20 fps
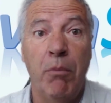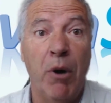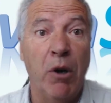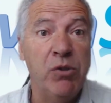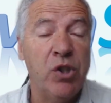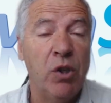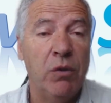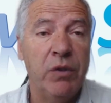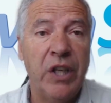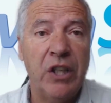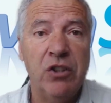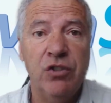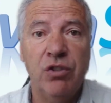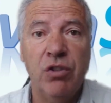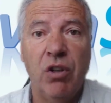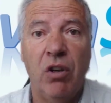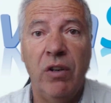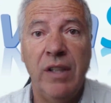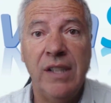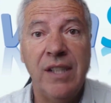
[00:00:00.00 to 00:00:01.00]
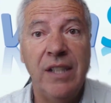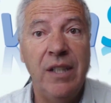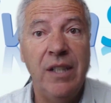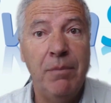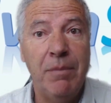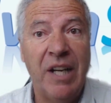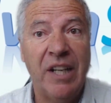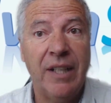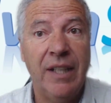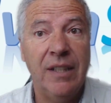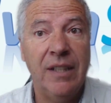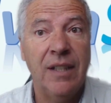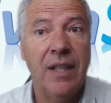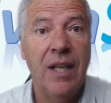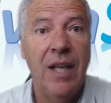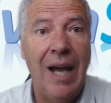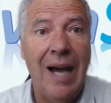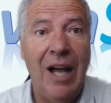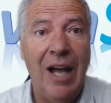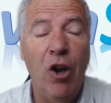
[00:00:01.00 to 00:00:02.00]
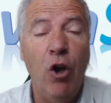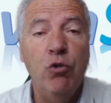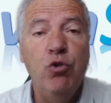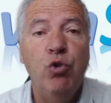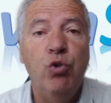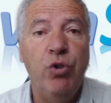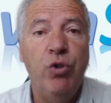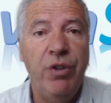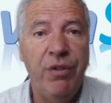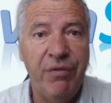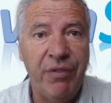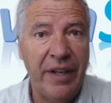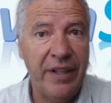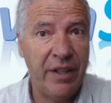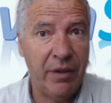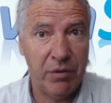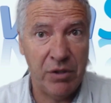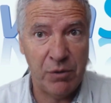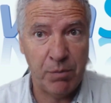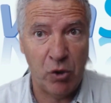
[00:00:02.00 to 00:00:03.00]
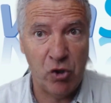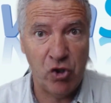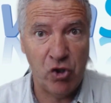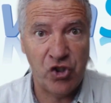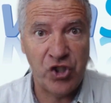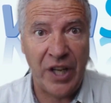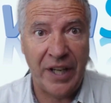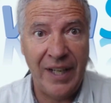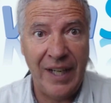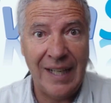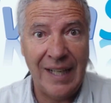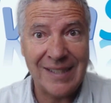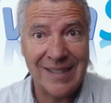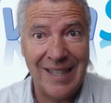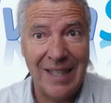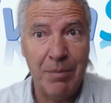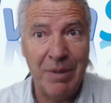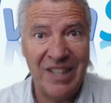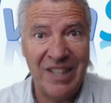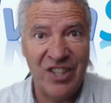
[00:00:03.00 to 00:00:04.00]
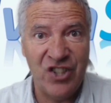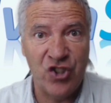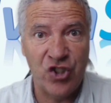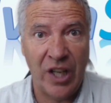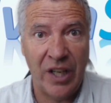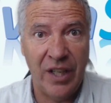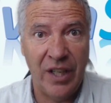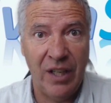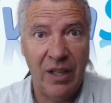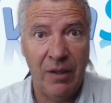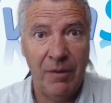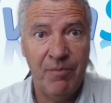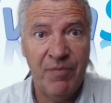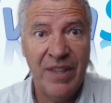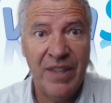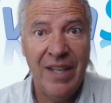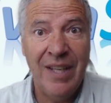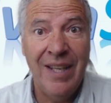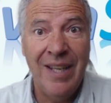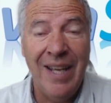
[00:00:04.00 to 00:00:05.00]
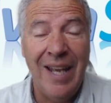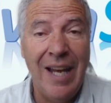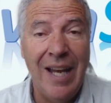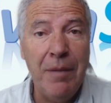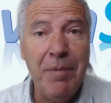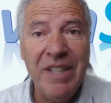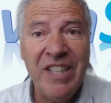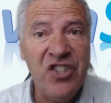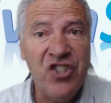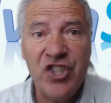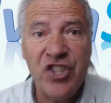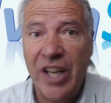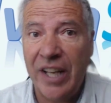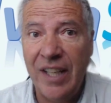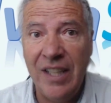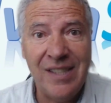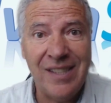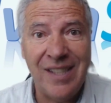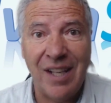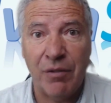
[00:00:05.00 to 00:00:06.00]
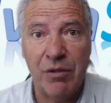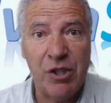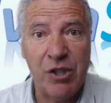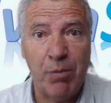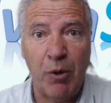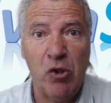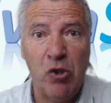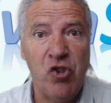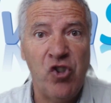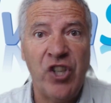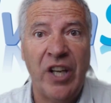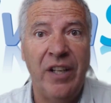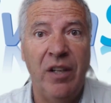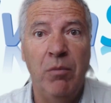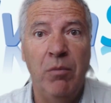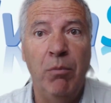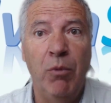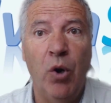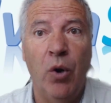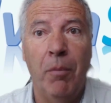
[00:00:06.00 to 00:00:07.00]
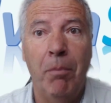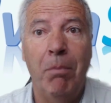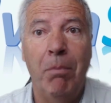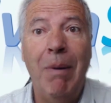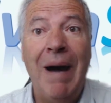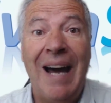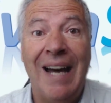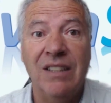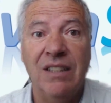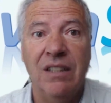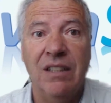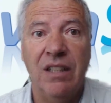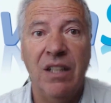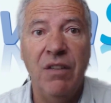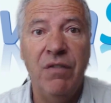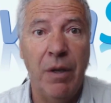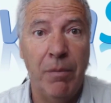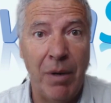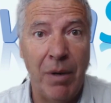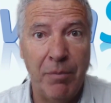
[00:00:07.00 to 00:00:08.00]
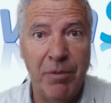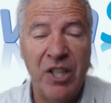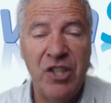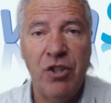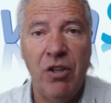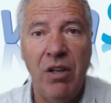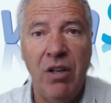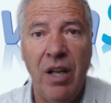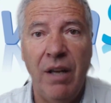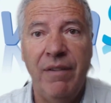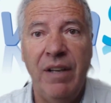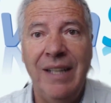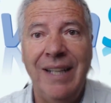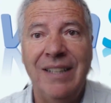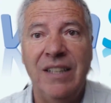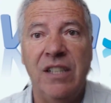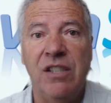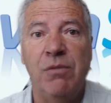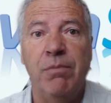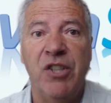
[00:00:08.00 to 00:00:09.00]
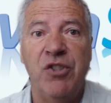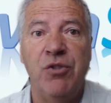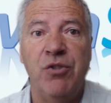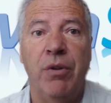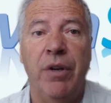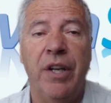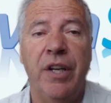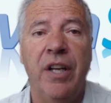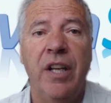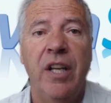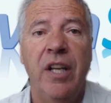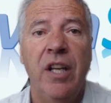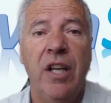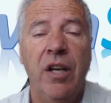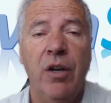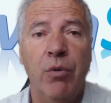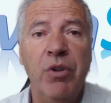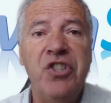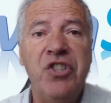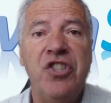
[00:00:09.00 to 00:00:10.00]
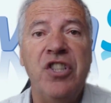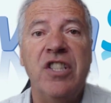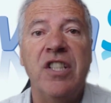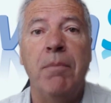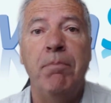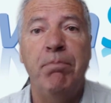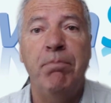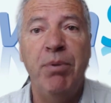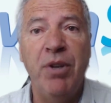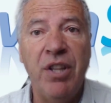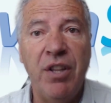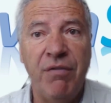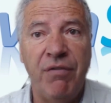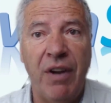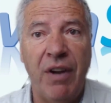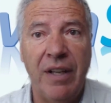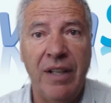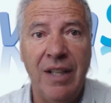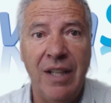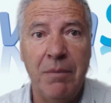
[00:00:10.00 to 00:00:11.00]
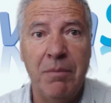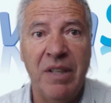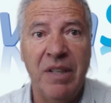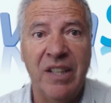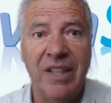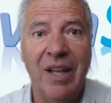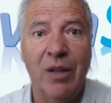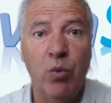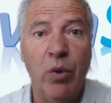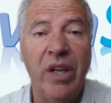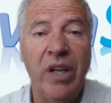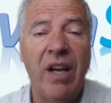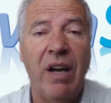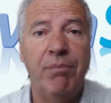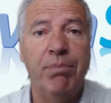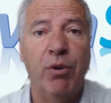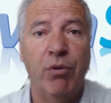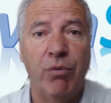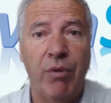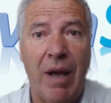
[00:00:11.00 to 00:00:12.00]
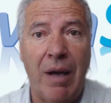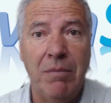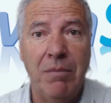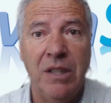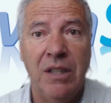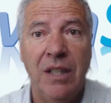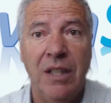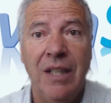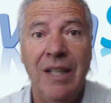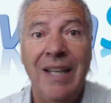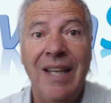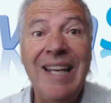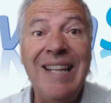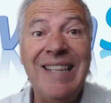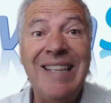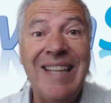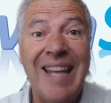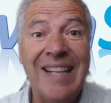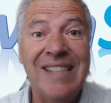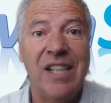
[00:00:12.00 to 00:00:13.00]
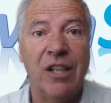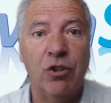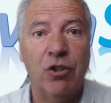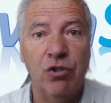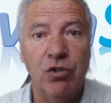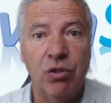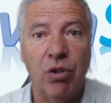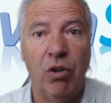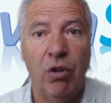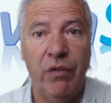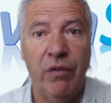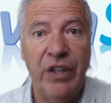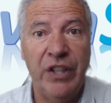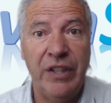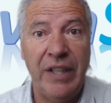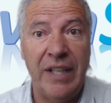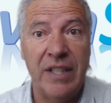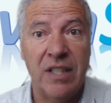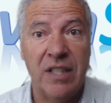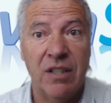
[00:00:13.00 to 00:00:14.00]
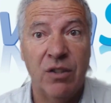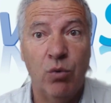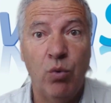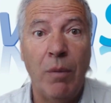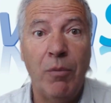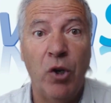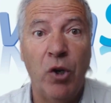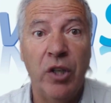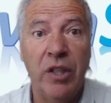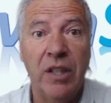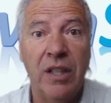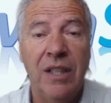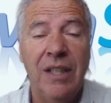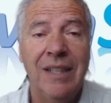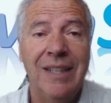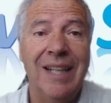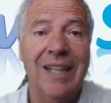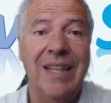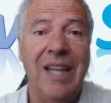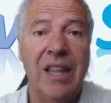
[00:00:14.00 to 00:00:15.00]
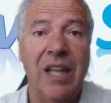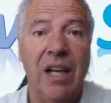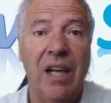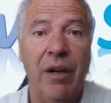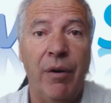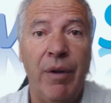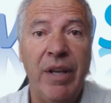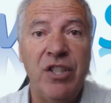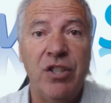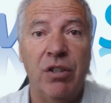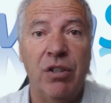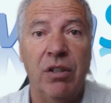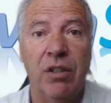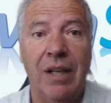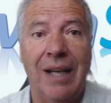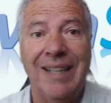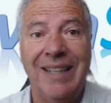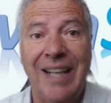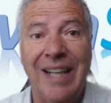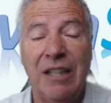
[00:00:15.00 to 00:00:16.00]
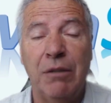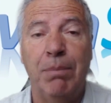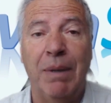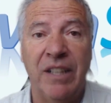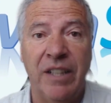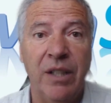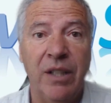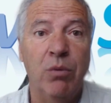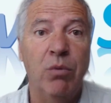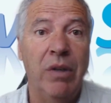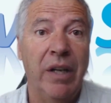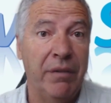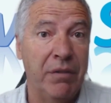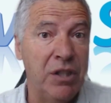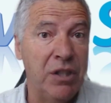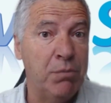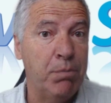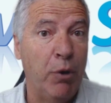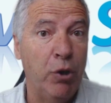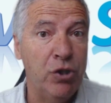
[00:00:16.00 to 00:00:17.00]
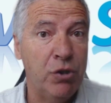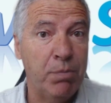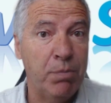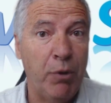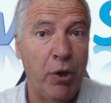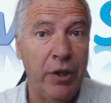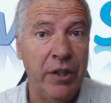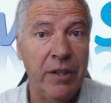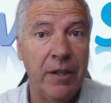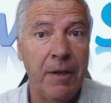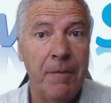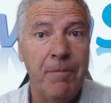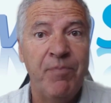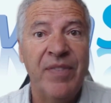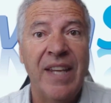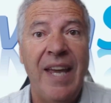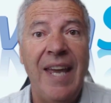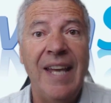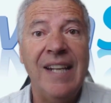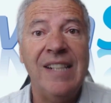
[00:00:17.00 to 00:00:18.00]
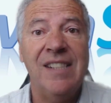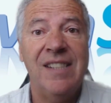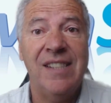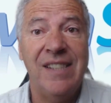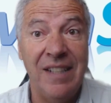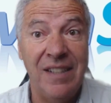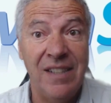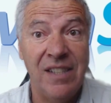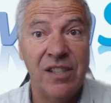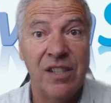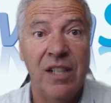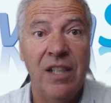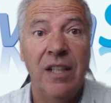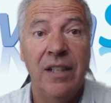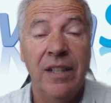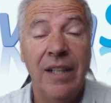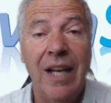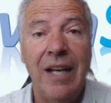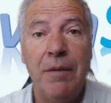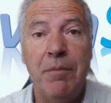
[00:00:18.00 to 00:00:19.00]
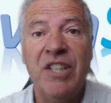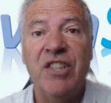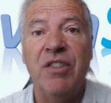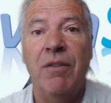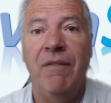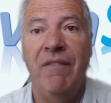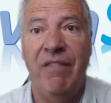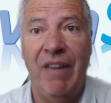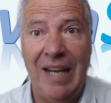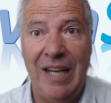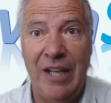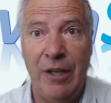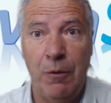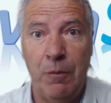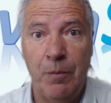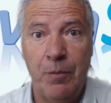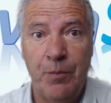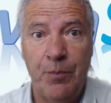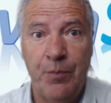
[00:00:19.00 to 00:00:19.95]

Most of the controllers in the market allow you to define a response channel as limiting channel. A limiting channel is a response channel more, but if the vibration level that is measuring reaches a predefined limit that we have programmed, it takes the control of the test to avoid that the acceleration at that particular response point exceeds the limit value.